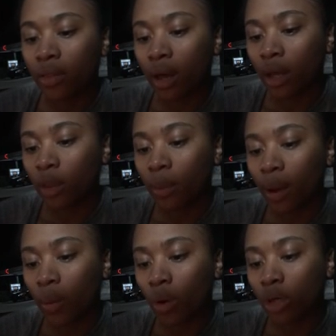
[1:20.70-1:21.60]
The
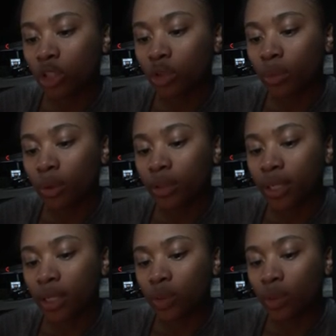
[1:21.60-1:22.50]
Occupy Wall Street
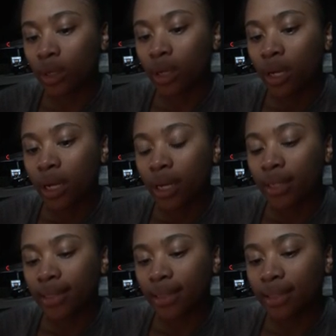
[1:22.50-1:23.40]
protests were
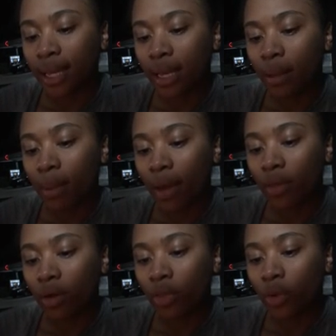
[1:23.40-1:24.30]
necessitated by
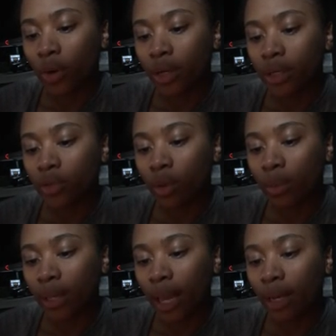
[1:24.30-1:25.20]
the authorities
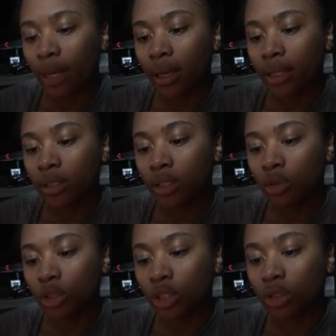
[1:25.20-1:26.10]
replicating
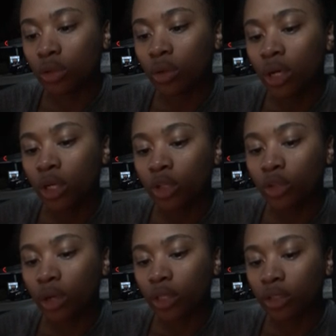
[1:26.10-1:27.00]
institutional
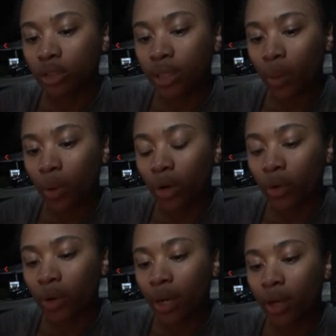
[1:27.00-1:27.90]
structures that were
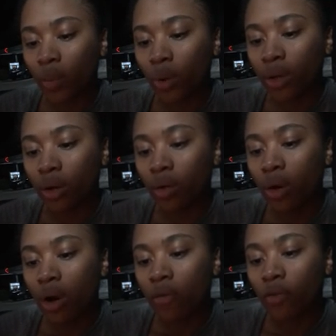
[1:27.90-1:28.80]
creating a window
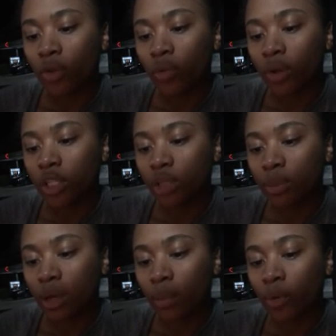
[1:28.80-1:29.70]
for the rich to
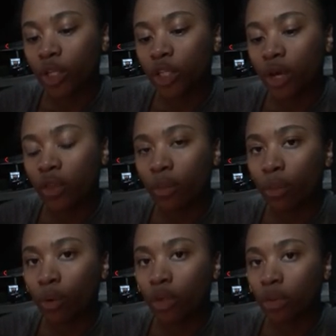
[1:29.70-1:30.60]
become richer and the
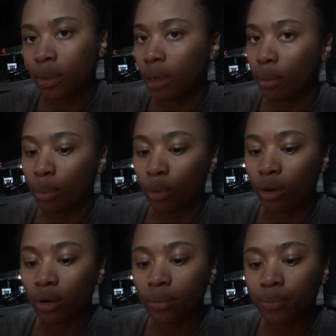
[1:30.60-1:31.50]
poor to become poorer.